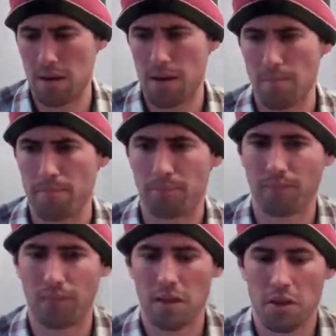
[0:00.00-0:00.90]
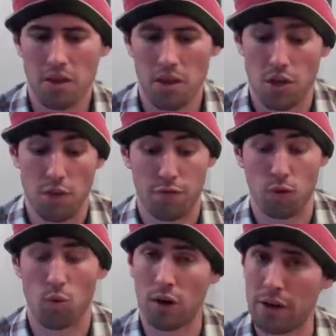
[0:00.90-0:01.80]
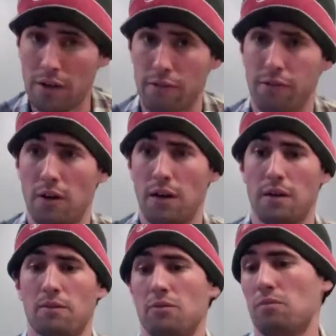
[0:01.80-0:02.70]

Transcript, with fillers: um, if you're wondering if uh,